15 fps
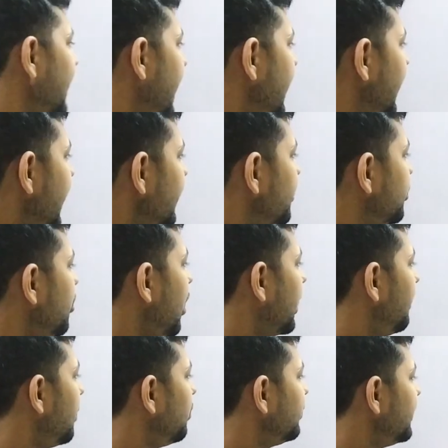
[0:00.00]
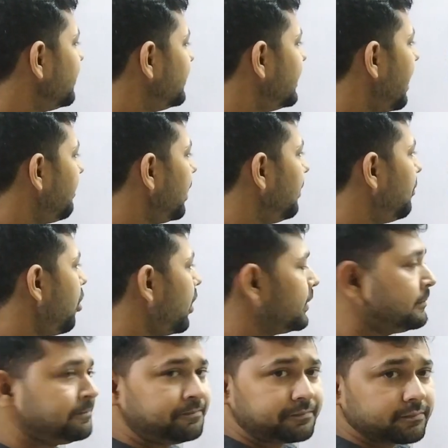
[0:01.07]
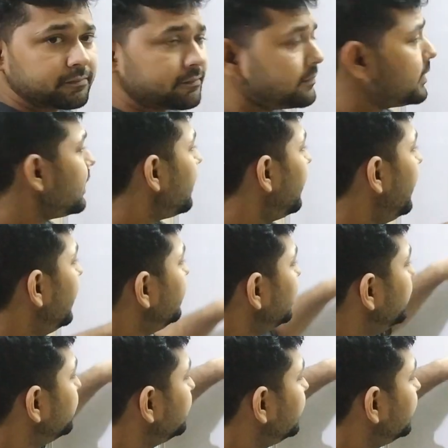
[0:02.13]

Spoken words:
And let's talk about this double bond. And you